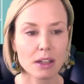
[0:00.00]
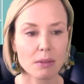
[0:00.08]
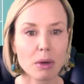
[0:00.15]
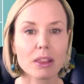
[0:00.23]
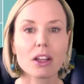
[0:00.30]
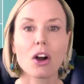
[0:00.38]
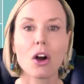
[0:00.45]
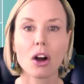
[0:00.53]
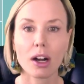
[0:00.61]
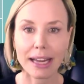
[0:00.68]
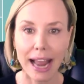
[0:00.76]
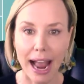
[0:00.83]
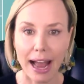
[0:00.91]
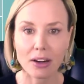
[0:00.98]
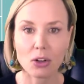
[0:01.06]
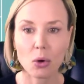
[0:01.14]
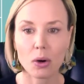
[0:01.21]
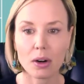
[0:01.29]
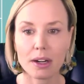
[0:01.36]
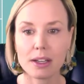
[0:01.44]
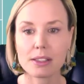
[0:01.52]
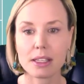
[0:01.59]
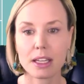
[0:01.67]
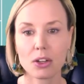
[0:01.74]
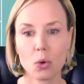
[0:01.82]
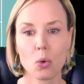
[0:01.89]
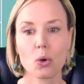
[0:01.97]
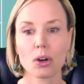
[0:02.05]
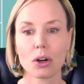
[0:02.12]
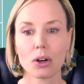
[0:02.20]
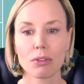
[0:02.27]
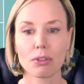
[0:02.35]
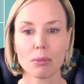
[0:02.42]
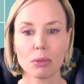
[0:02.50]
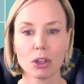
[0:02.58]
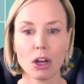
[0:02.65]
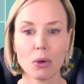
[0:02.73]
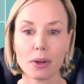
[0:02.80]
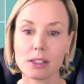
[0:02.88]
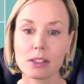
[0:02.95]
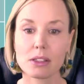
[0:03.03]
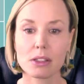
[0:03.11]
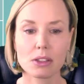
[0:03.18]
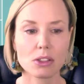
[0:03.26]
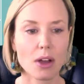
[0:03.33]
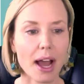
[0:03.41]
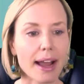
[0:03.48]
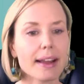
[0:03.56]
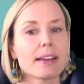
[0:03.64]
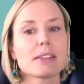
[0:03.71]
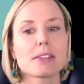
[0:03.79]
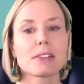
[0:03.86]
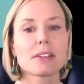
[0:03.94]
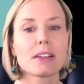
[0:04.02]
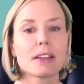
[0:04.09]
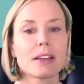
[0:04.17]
but there are categories in order from lowest to highest.